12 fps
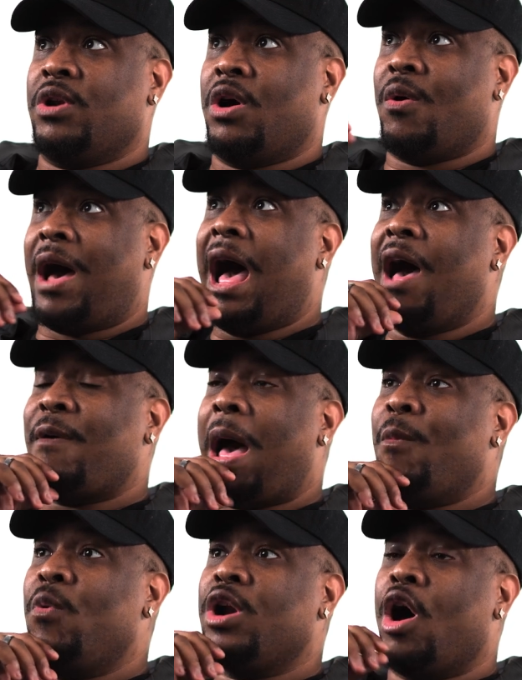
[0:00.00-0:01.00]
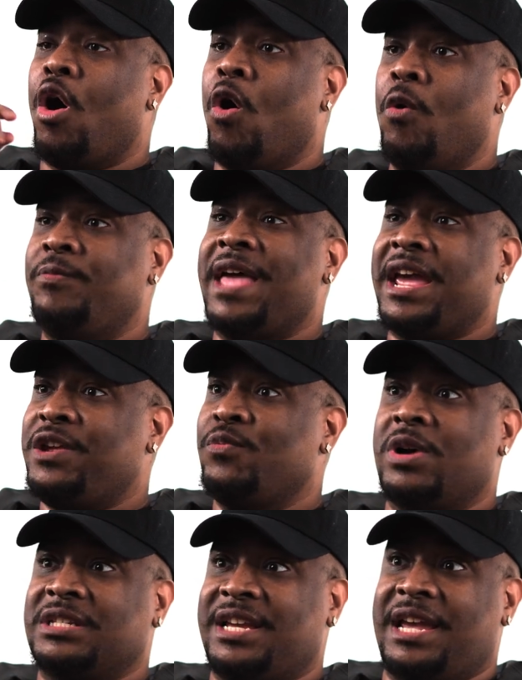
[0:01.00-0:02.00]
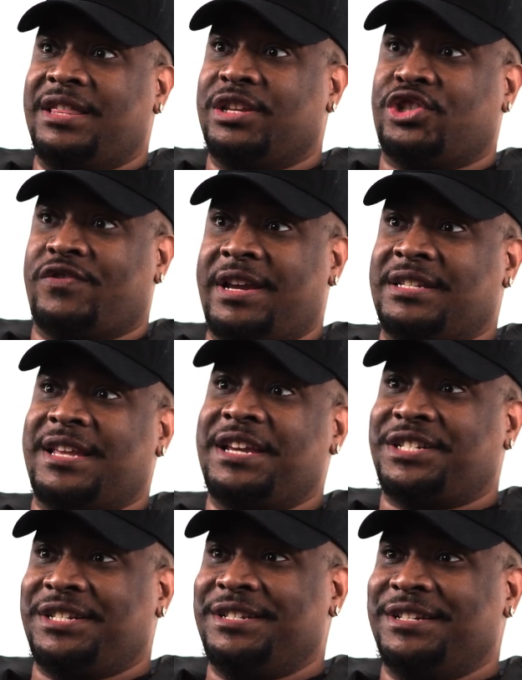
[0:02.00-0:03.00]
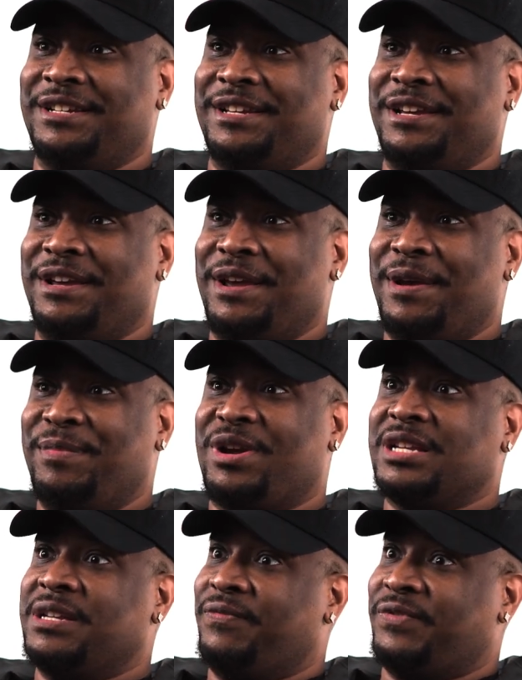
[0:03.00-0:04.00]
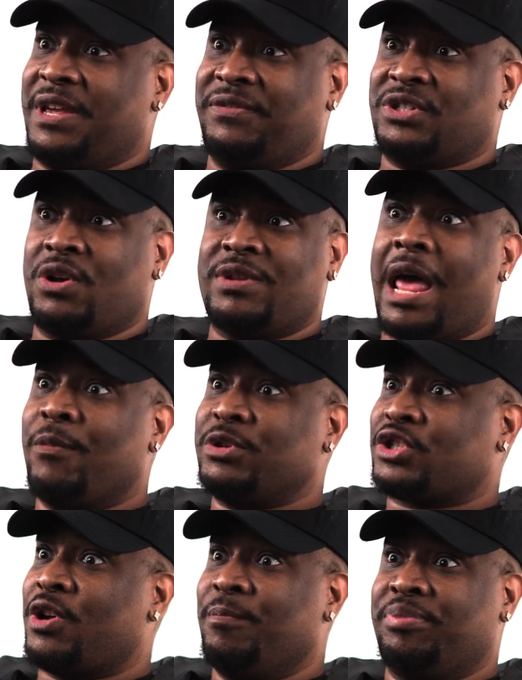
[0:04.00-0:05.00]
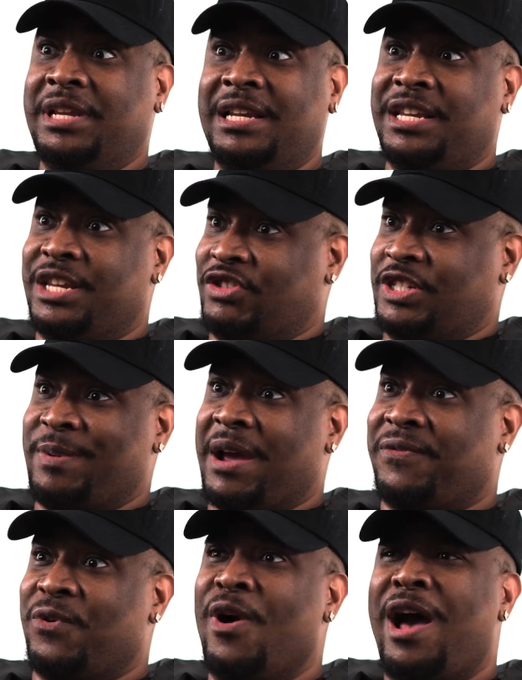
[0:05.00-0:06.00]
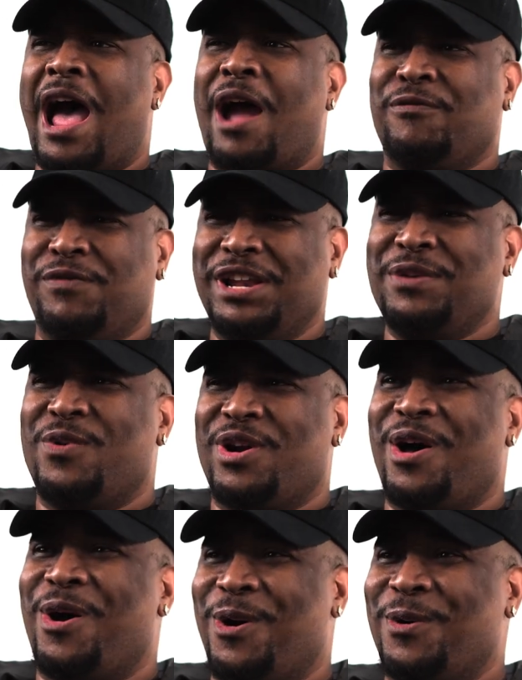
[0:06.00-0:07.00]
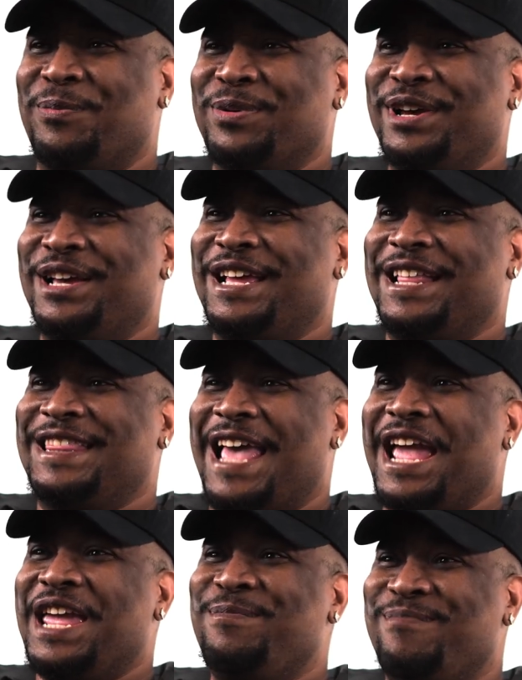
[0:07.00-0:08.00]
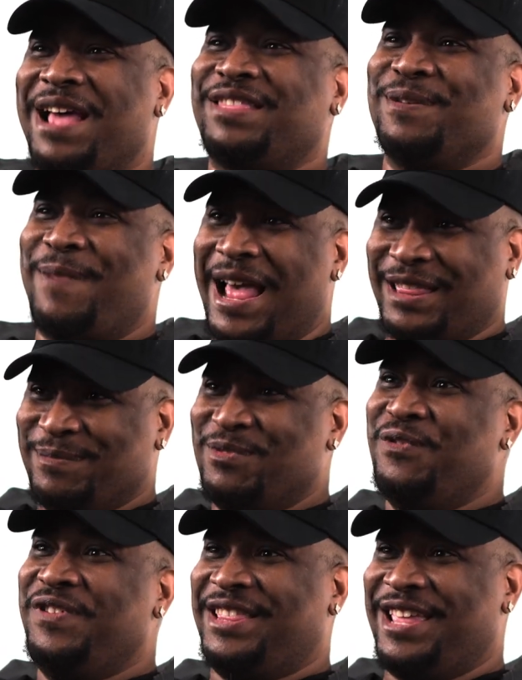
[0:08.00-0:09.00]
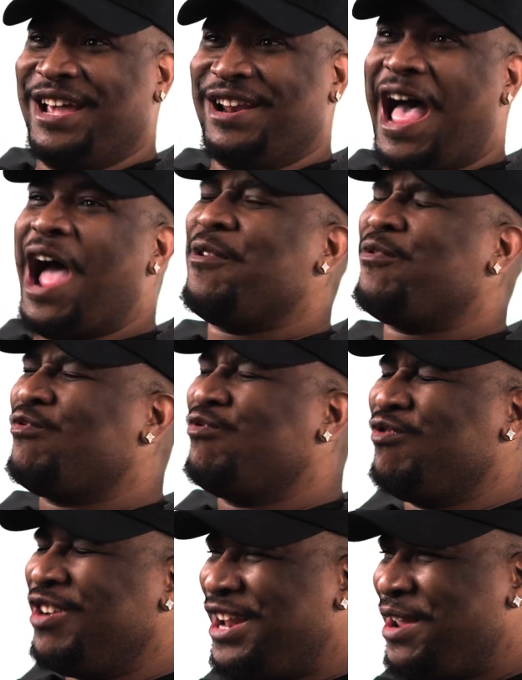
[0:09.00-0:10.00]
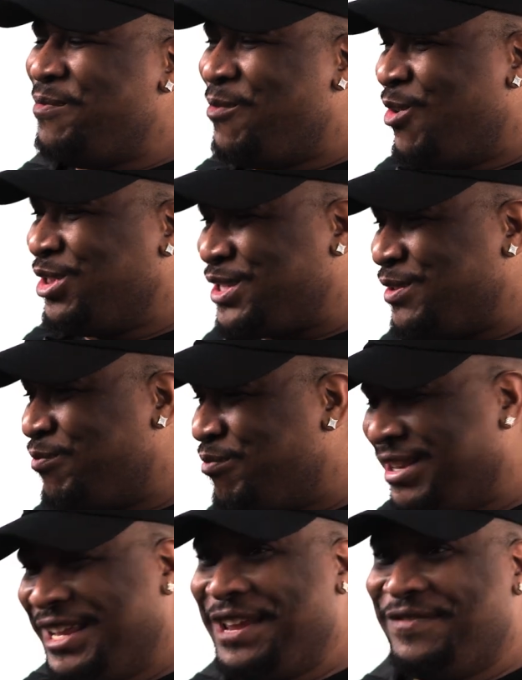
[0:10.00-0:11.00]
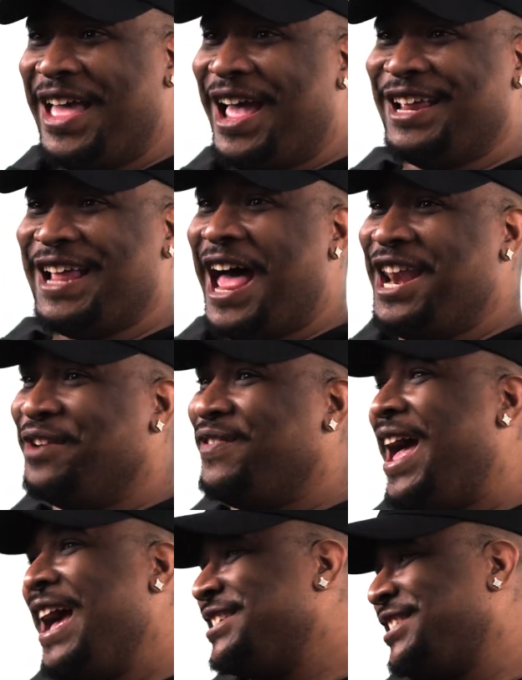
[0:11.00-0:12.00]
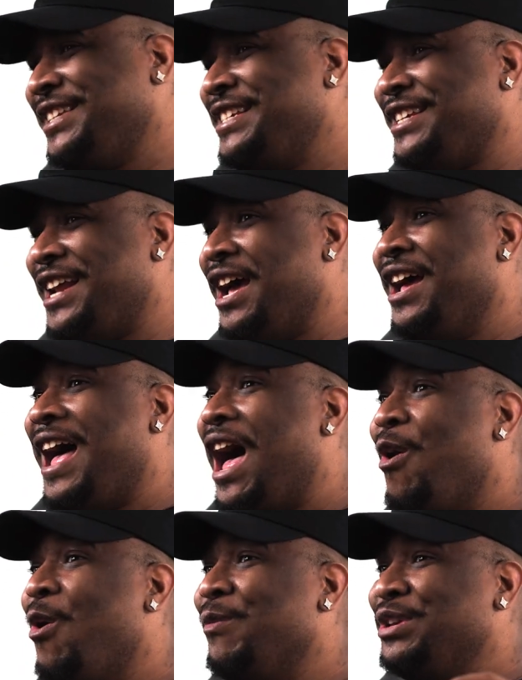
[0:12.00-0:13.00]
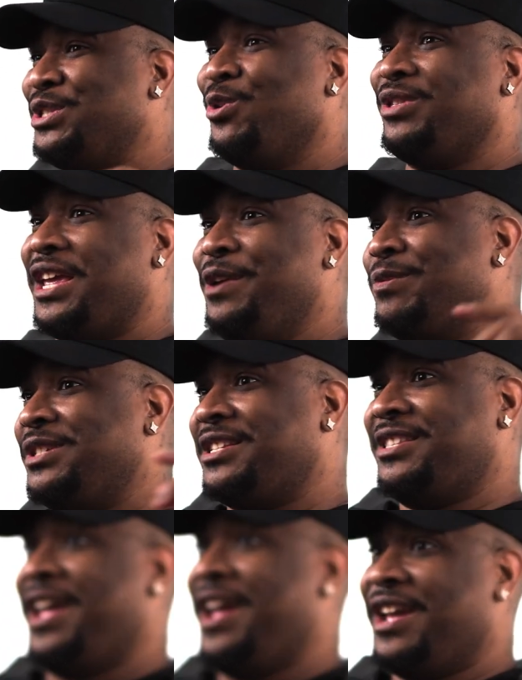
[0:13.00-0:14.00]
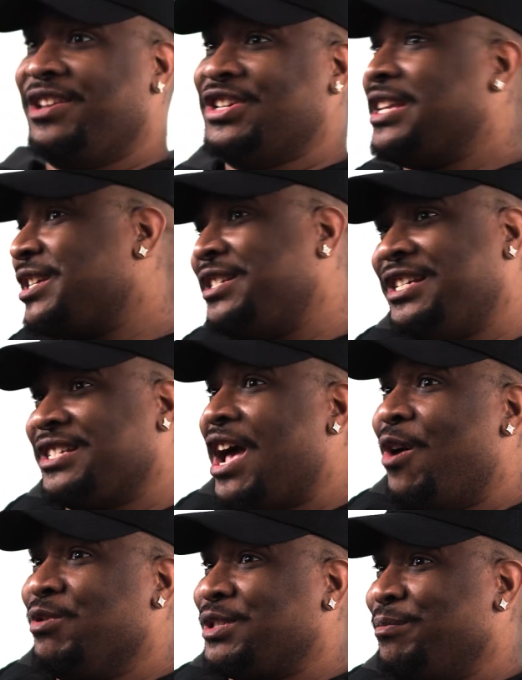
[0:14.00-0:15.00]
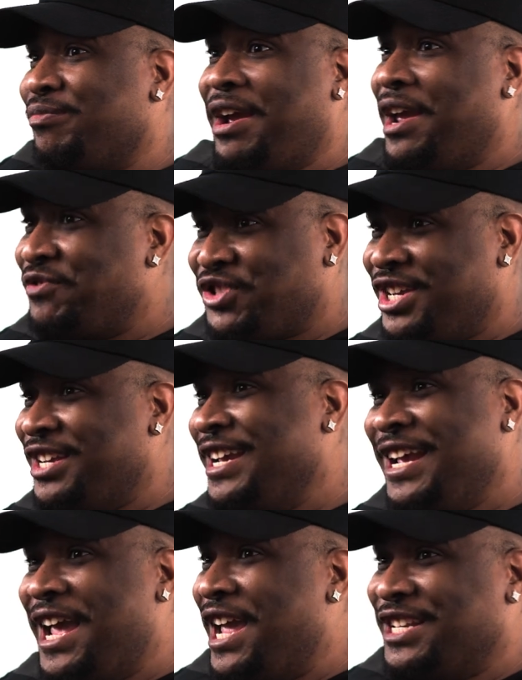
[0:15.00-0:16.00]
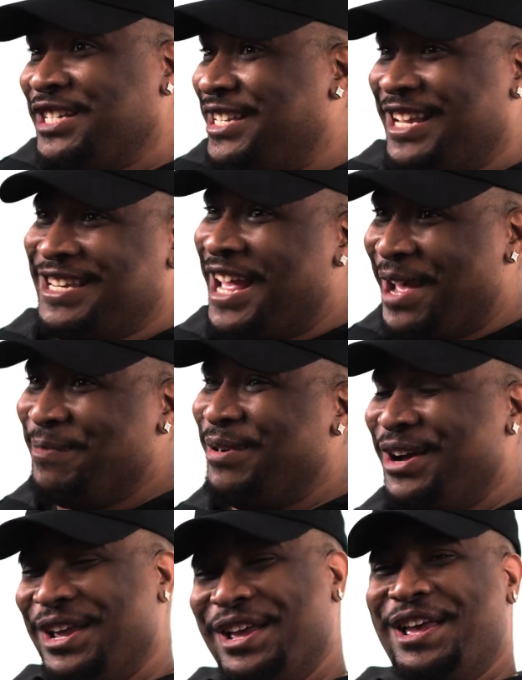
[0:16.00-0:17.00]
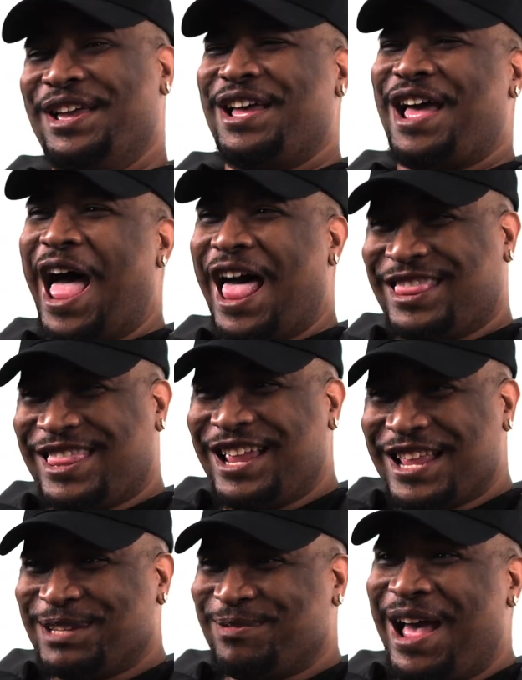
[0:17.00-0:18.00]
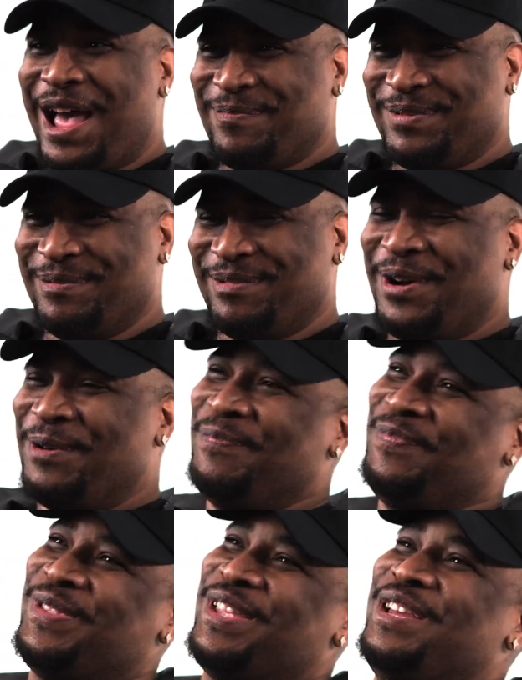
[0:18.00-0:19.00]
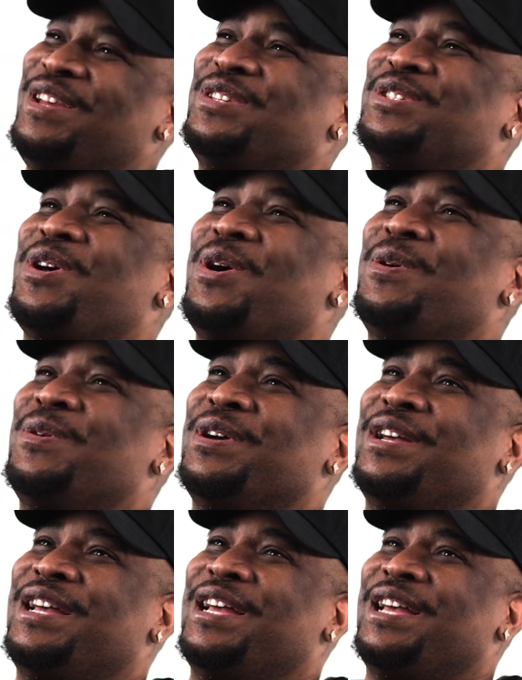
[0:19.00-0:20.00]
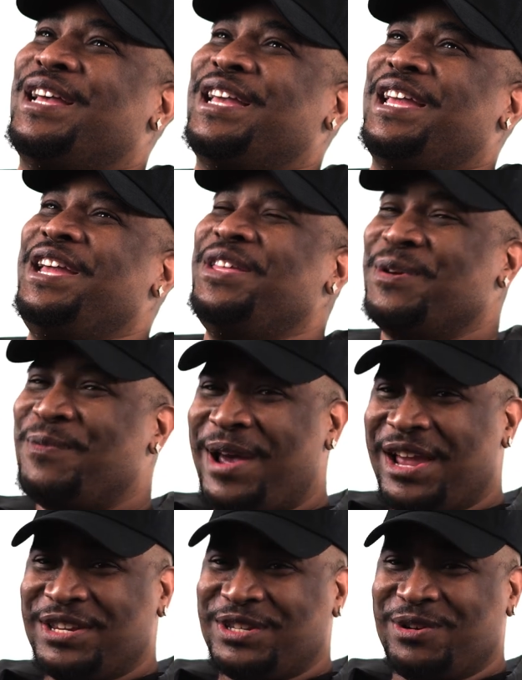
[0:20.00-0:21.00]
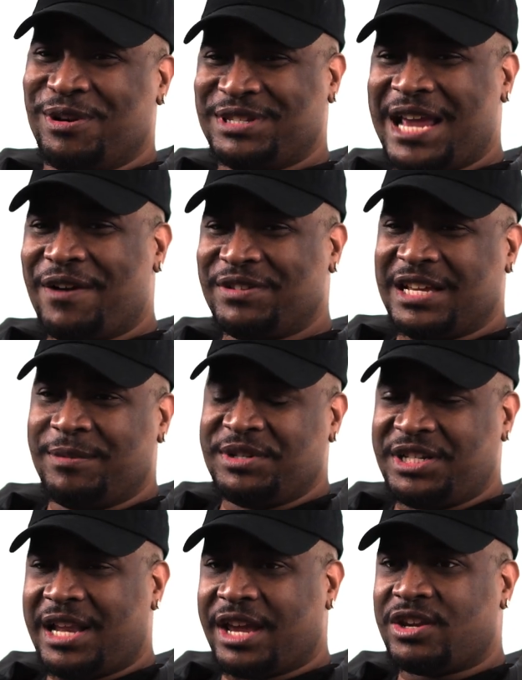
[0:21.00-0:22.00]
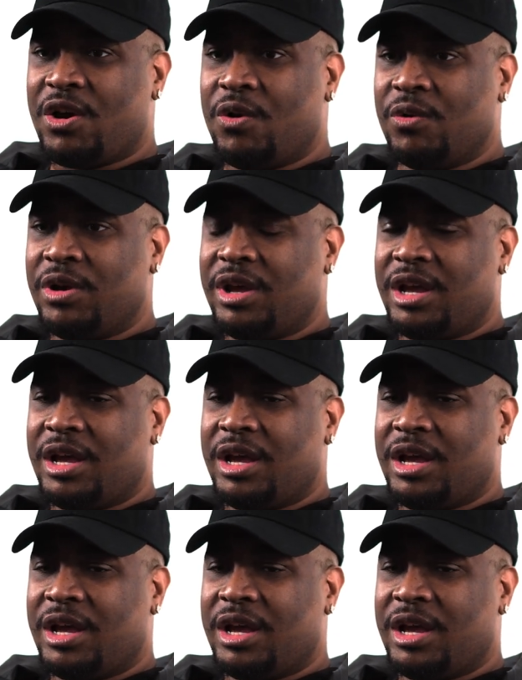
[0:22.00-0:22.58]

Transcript: know. I want to hope that he wasn't in the train station, because if so, that was completely disrespectful. I really want to hope that he met them at the movie theater. I really want to believe that. I never asked Jalisa that. I always thought that he was just there and Jessica just got on some brave shit and just did that. But I think that's what happened, bro. So either way, you know, Tara telling me, she like, yo,